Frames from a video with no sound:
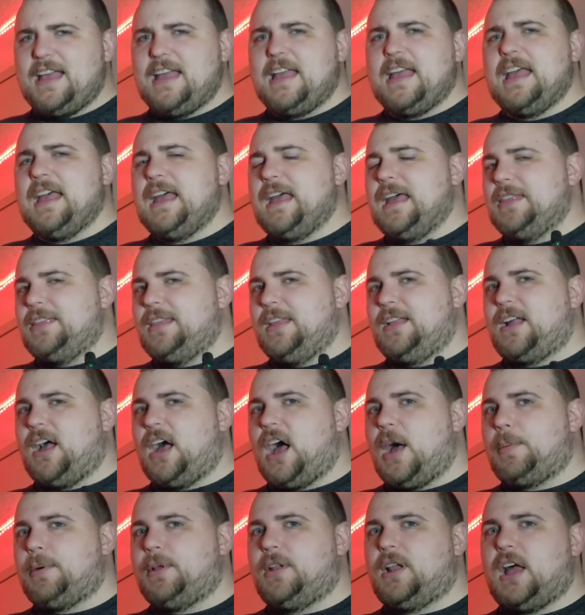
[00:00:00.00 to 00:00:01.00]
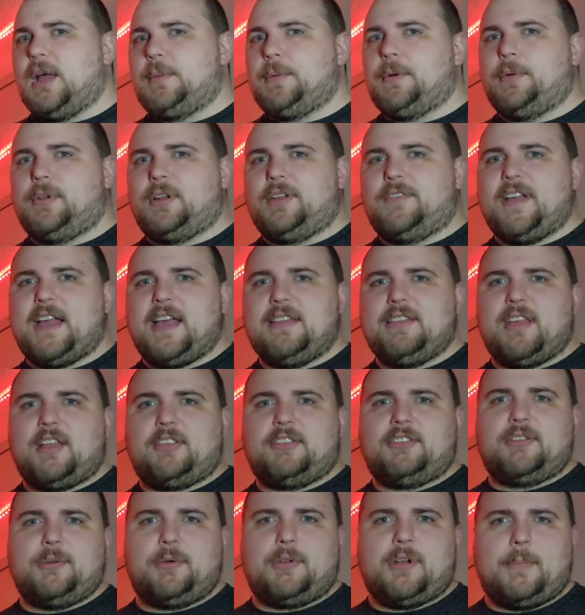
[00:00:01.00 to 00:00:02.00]
I think Oppenheimer would have had that
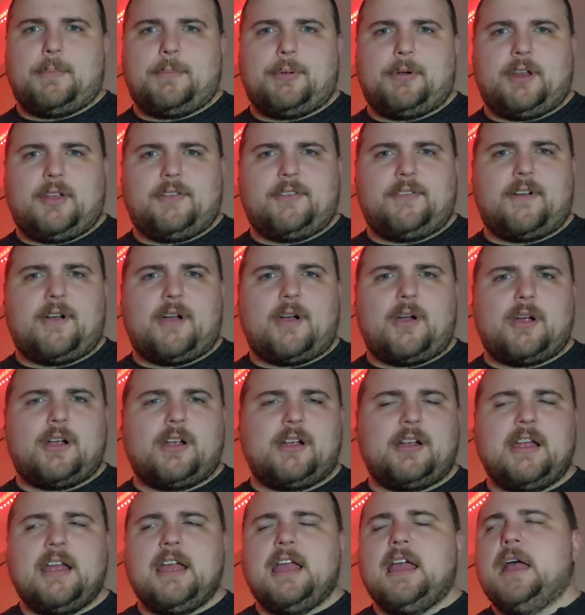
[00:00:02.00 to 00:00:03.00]
sewn up pretty far.